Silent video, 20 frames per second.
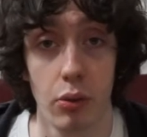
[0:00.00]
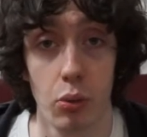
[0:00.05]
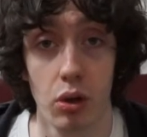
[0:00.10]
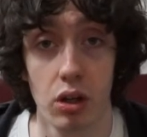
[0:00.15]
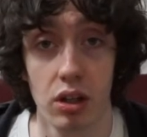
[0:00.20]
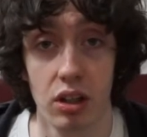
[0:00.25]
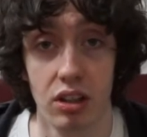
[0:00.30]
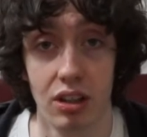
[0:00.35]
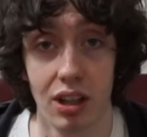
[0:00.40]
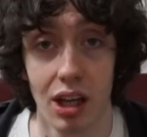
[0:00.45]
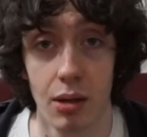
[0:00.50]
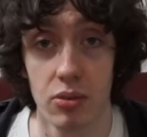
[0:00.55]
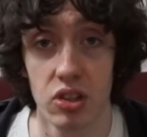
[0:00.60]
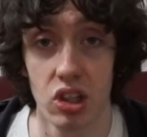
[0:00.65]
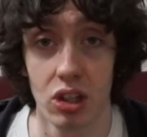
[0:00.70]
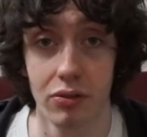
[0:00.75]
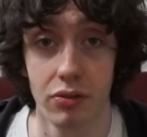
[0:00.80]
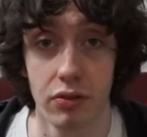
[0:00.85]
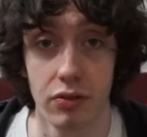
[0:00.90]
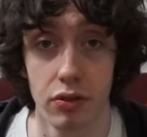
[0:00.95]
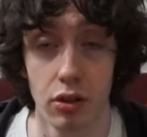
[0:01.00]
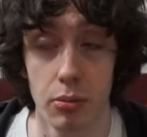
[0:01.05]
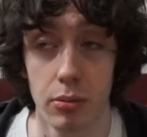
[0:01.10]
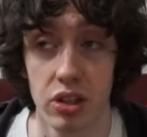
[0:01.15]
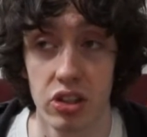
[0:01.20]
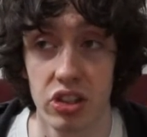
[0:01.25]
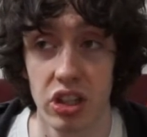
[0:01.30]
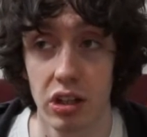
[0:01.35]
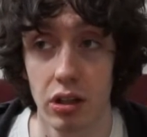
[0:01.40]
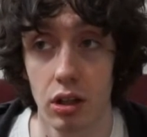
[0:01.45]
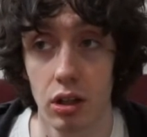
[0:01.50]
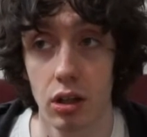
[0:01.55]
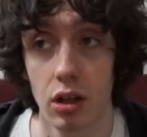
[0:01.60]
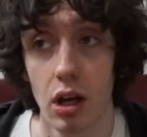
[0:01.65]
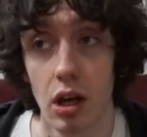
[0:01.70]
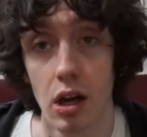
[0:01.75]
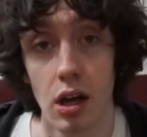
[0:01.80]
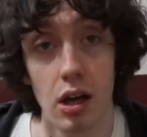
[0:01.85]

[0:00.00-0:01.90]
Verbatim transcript: I work at an Amazon fulfillment center,